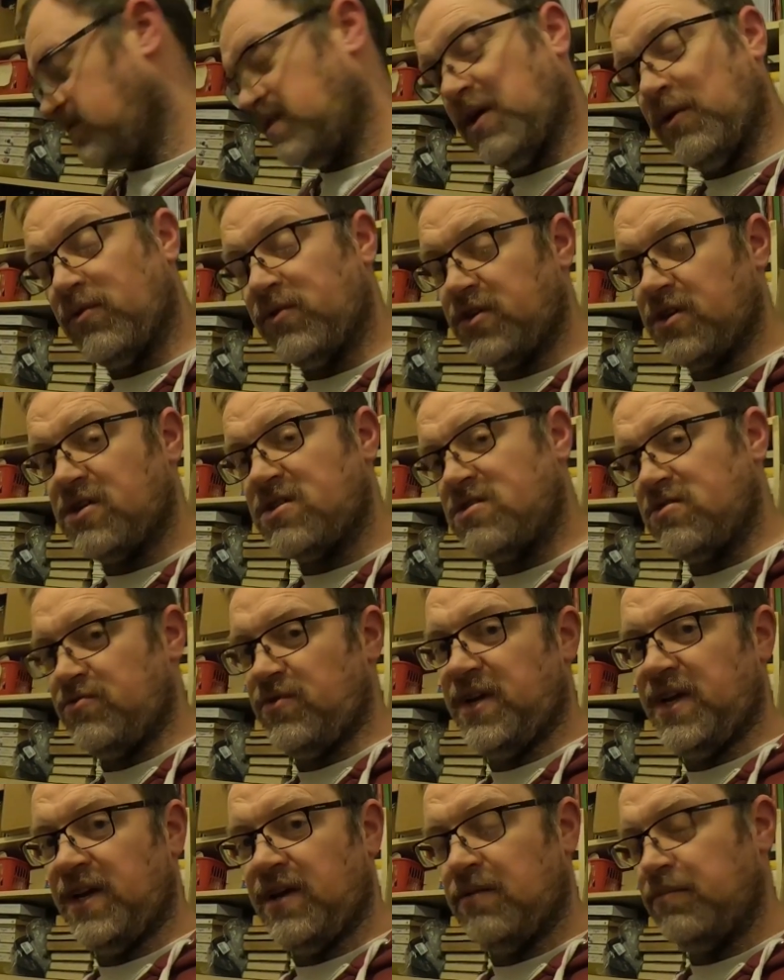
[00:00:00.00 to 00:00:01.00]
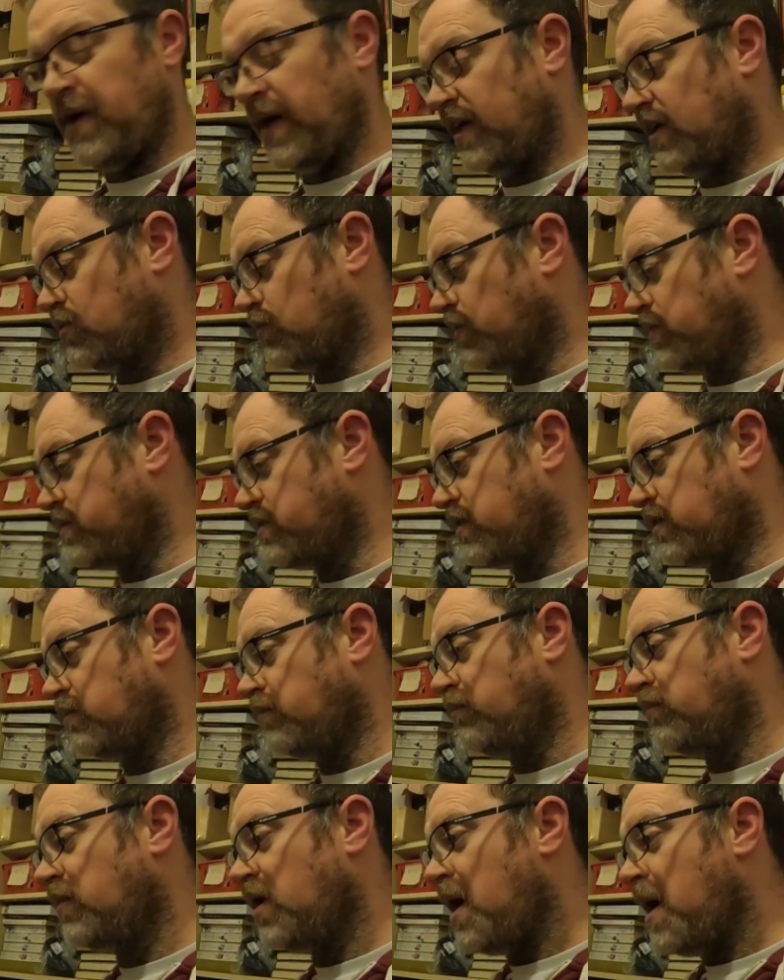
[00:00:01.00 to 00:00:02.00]
There were just 3 Ian Banks ones. I
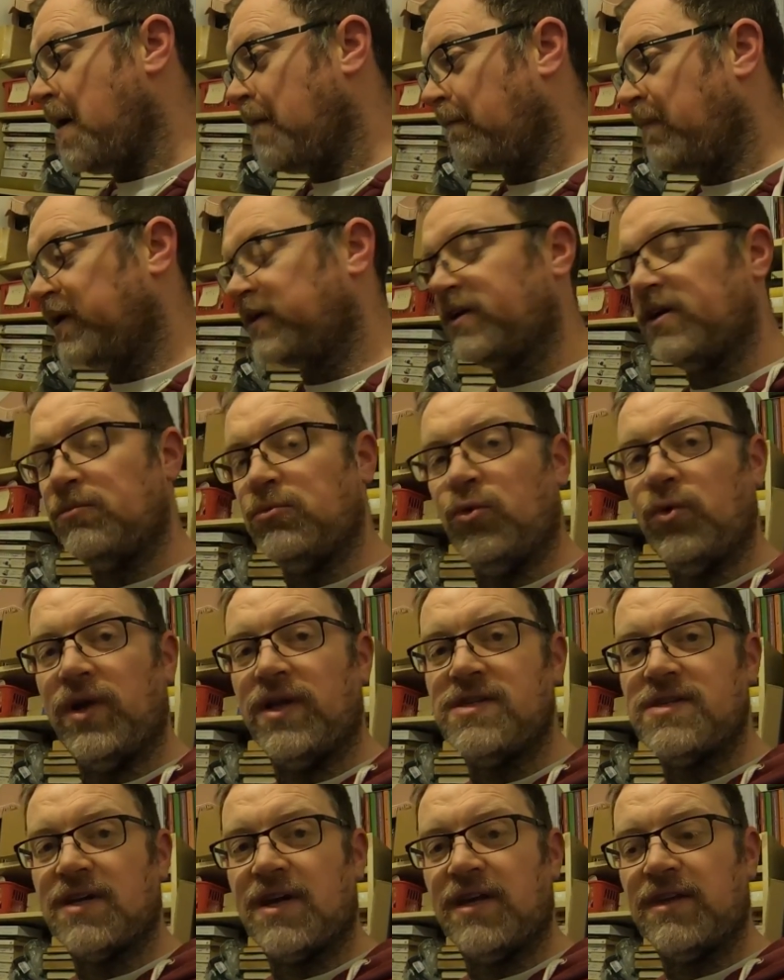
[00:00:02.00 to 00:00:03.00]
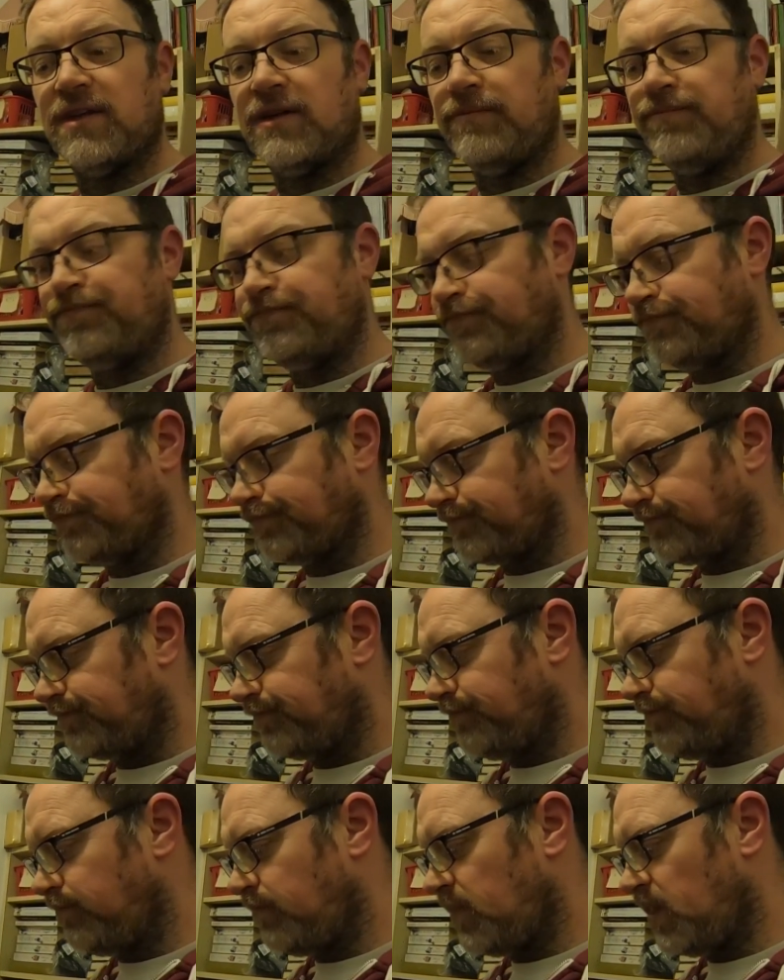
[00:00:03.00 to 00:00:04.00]
can bundle them all in together.
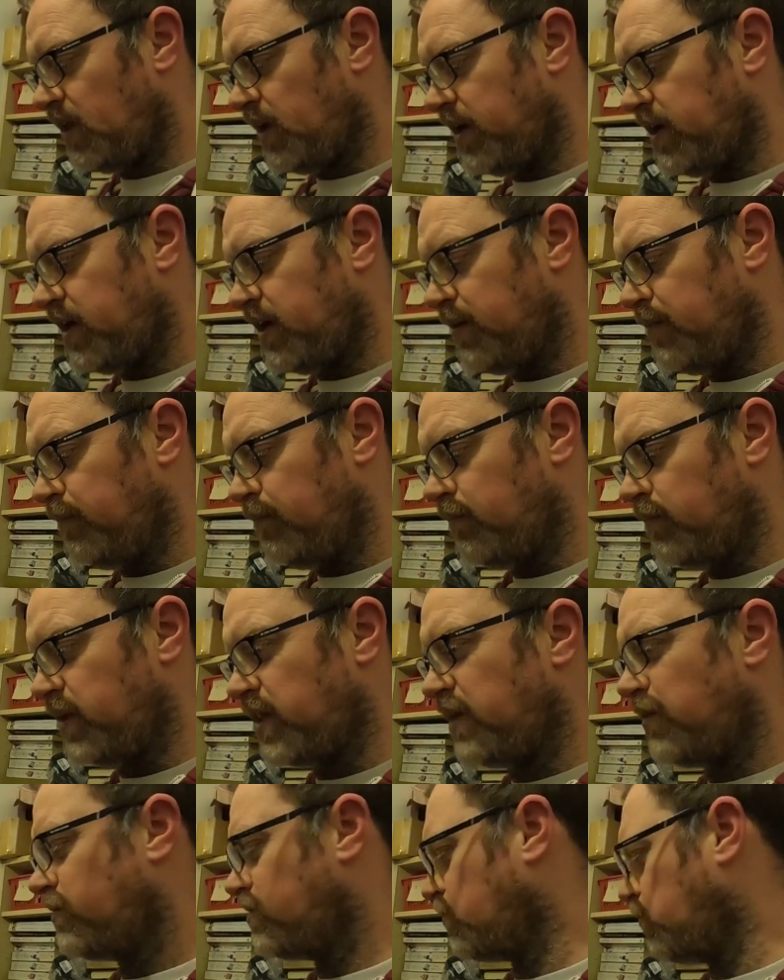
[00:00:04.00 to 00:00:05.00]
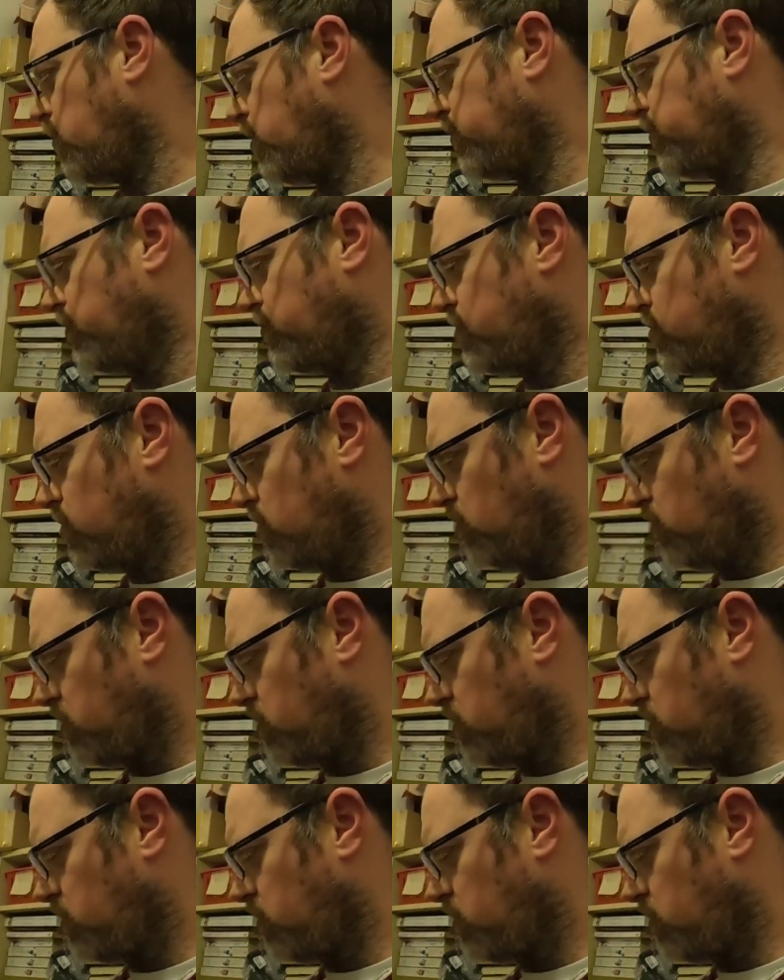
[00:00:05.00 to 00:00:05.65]
But there was one or two.